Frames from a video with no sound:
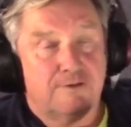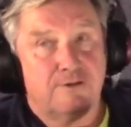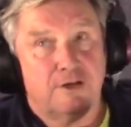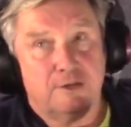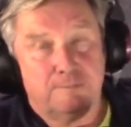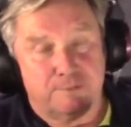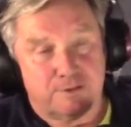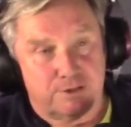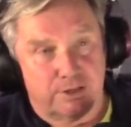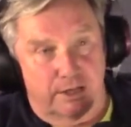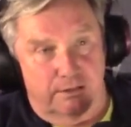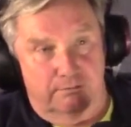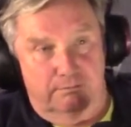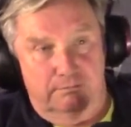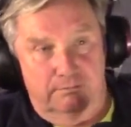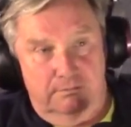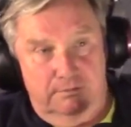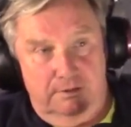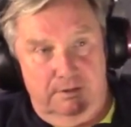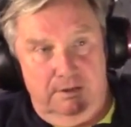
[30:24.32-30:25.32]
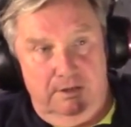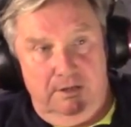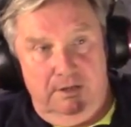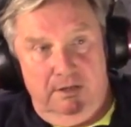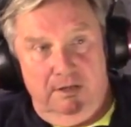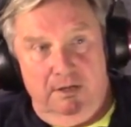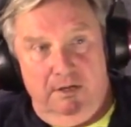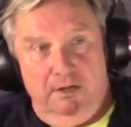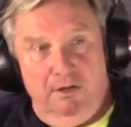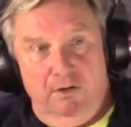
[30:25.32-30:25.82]
30%.
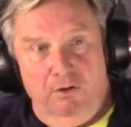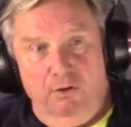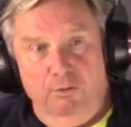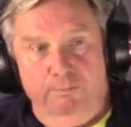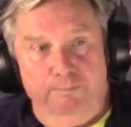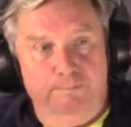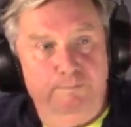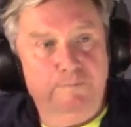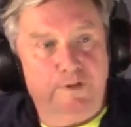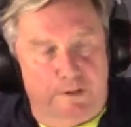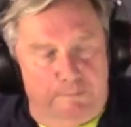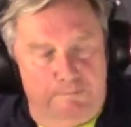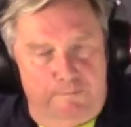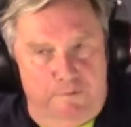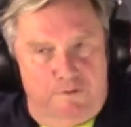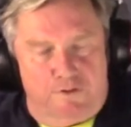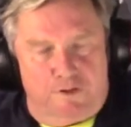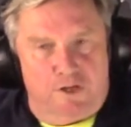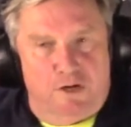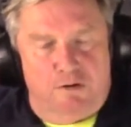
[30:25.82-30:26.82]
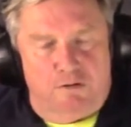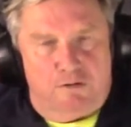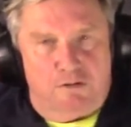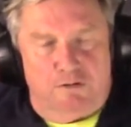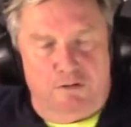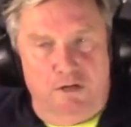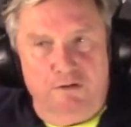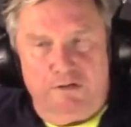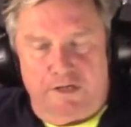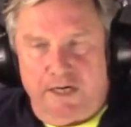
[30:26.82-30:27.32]
Or so I
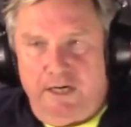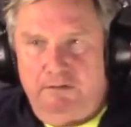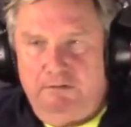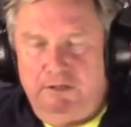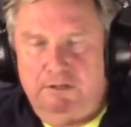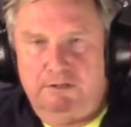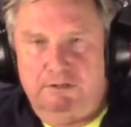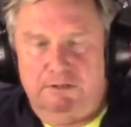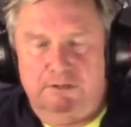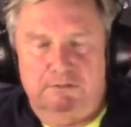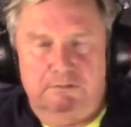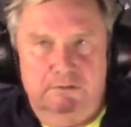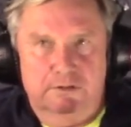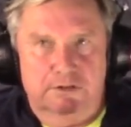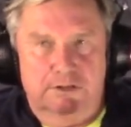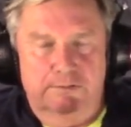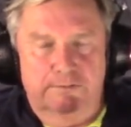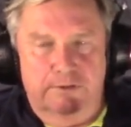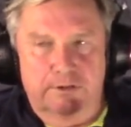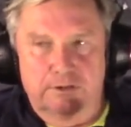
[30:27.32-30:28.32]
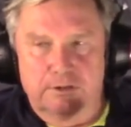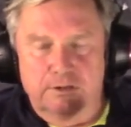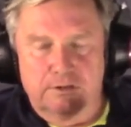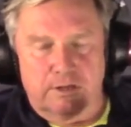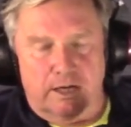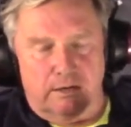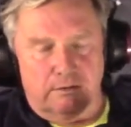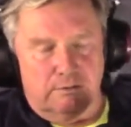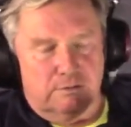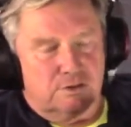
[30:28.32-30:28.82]
thought, okay, let's see if we can do
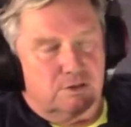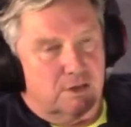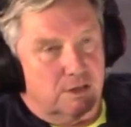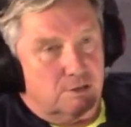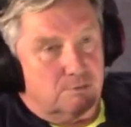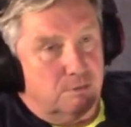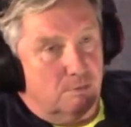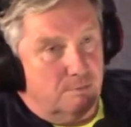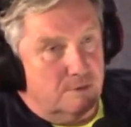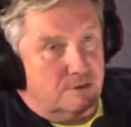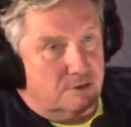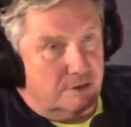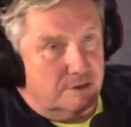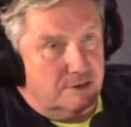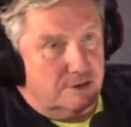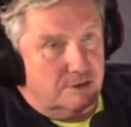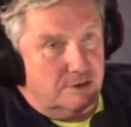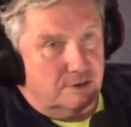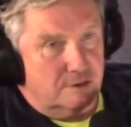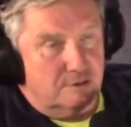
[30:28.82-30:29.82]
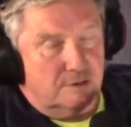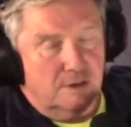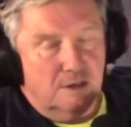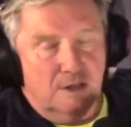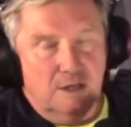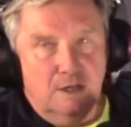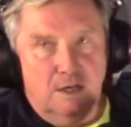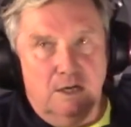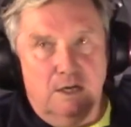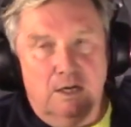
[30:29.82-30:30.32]
that. So that's what we're trying to do.
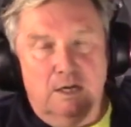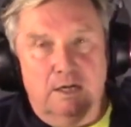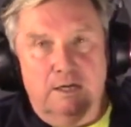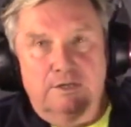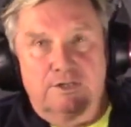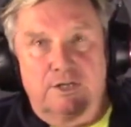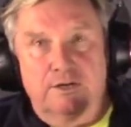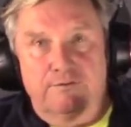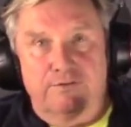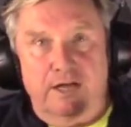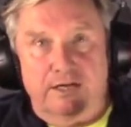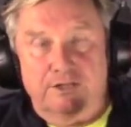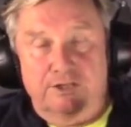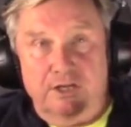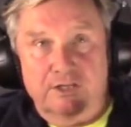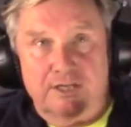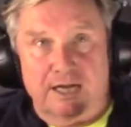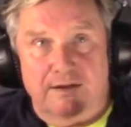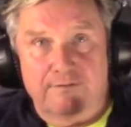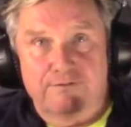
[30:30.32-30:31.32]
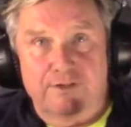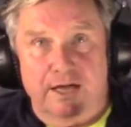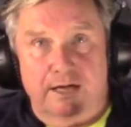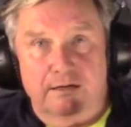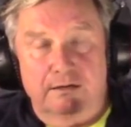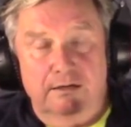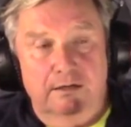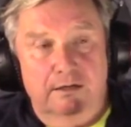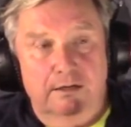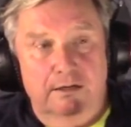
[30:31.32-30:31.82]
See if that does have
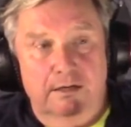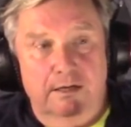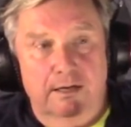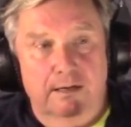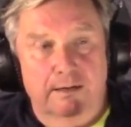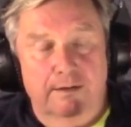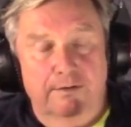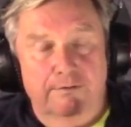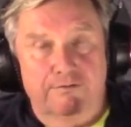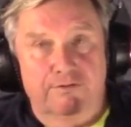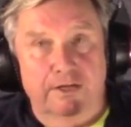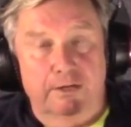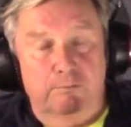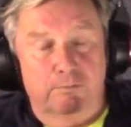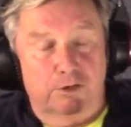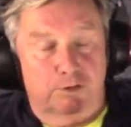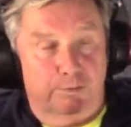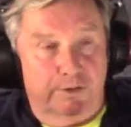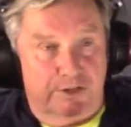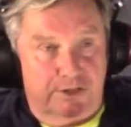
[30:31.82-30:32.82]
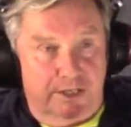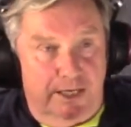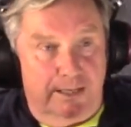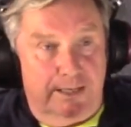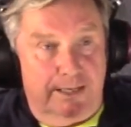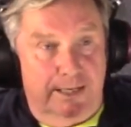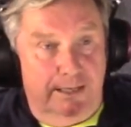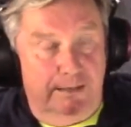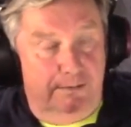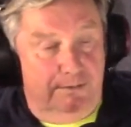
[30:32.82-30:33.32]
that thing which we
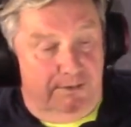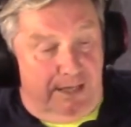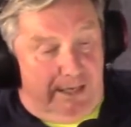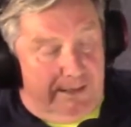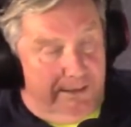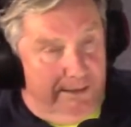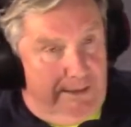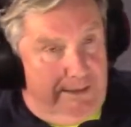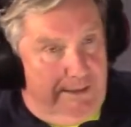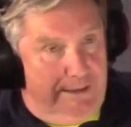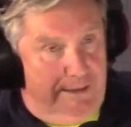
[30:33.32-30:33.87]
say, that